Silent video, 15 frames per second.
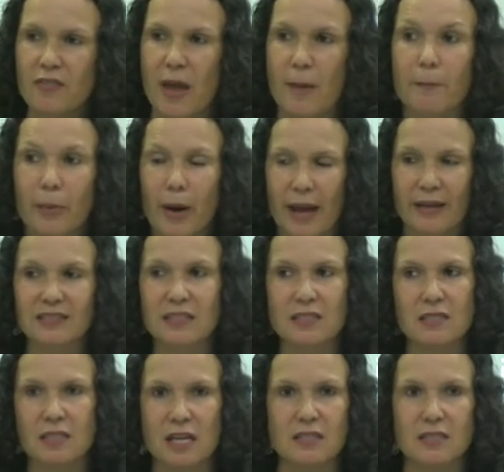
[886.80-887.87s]
that practice
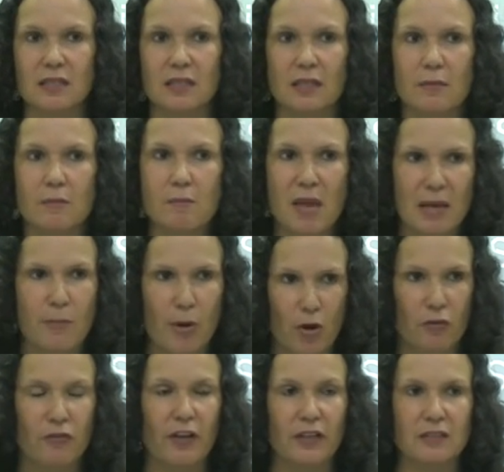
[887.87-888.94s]
doesn't make
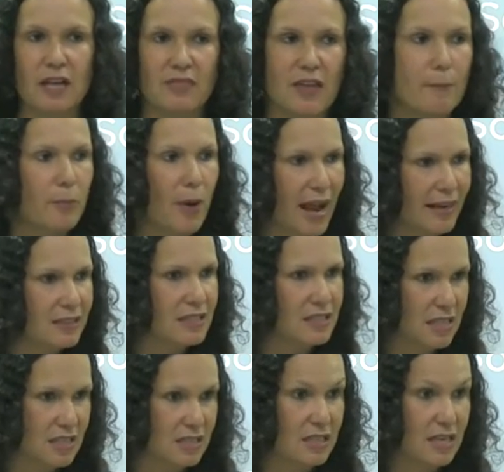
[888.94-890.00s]
perfect and that practice
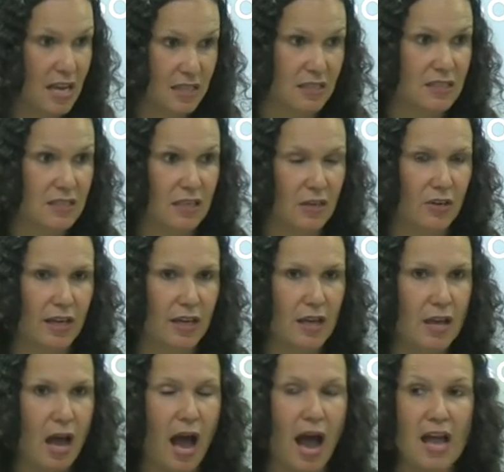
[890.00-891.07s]
isn't necessary.
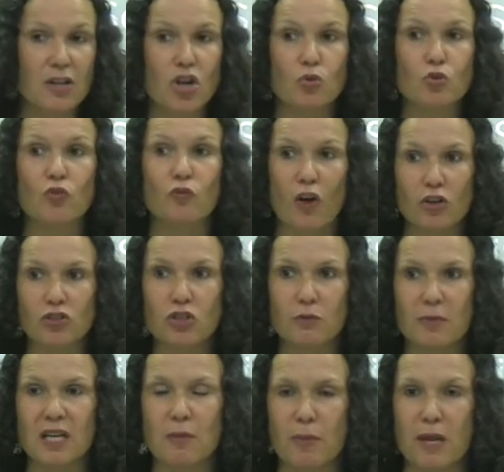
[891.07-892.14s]
I know far too
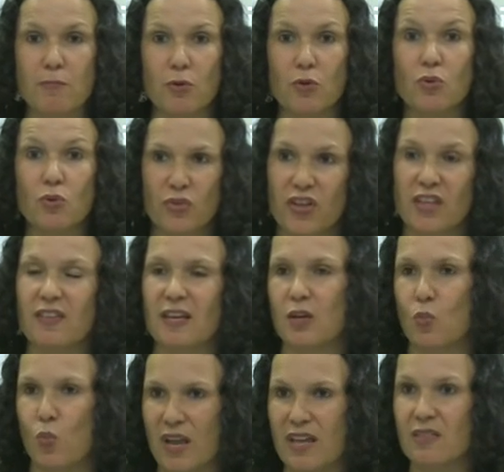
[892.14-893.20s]
many people who think they
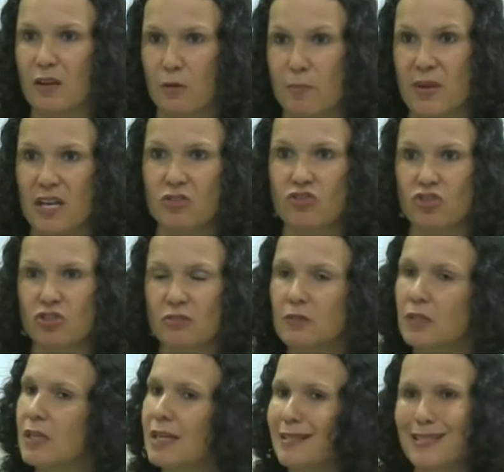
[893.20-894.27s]
can wing their pitch
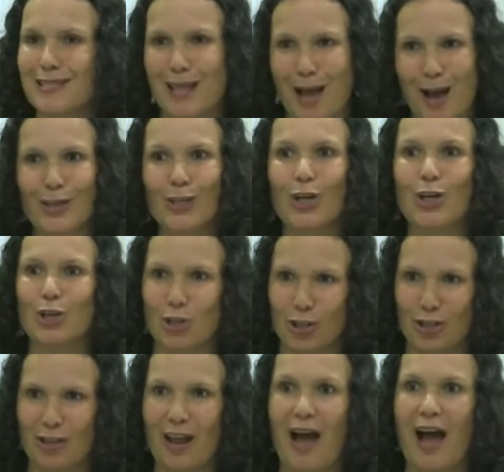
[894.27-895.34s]
It's not a
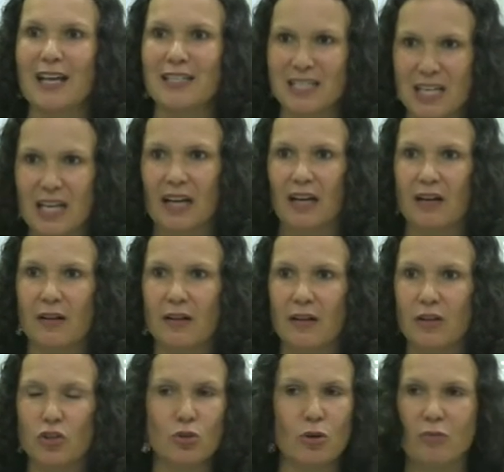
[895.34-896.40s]
good idea.
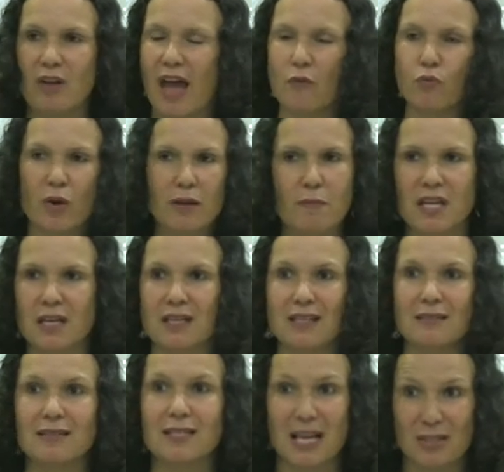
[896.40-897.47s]
You don't have 1 minute
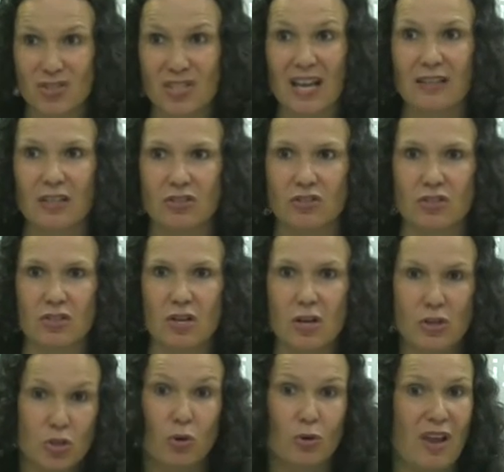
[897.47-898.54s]
and 10 seconds.
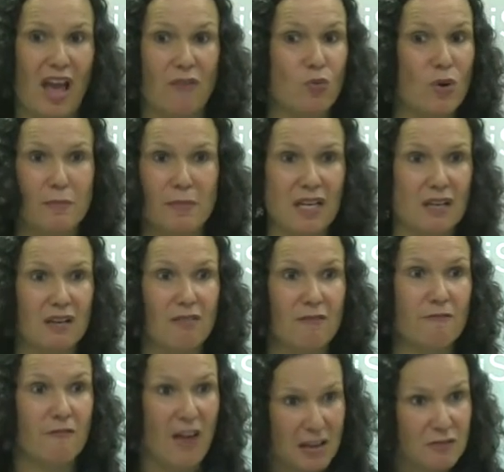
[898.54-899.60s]
You don't have 1 minute and
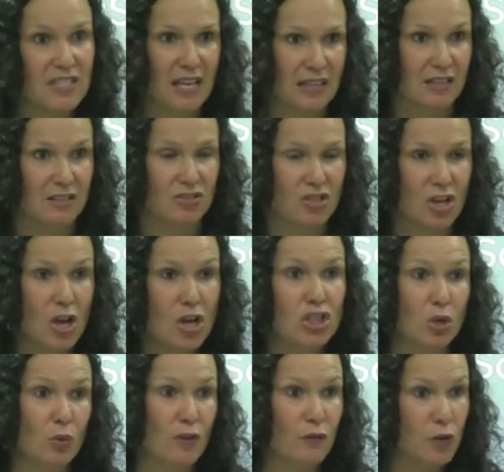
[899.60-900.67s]
5 seconds.
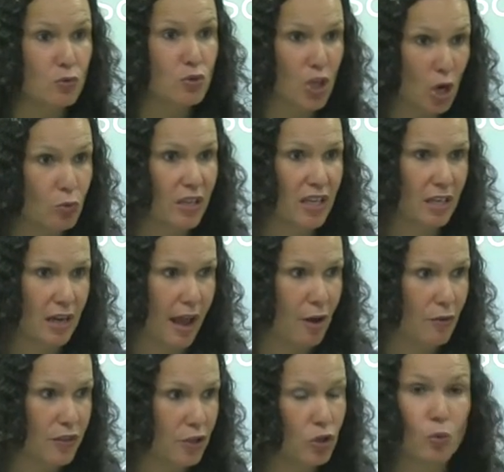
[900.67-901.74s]
So if you don't get
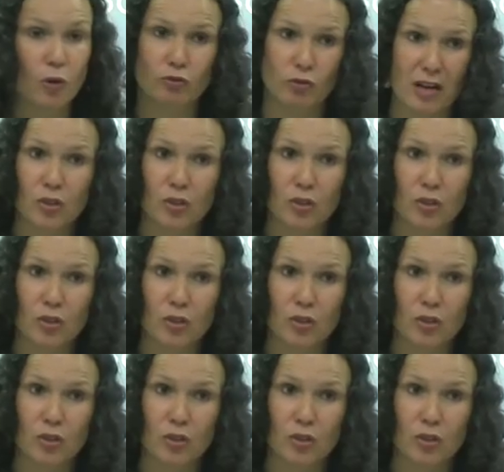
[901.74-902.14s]
out that you are trying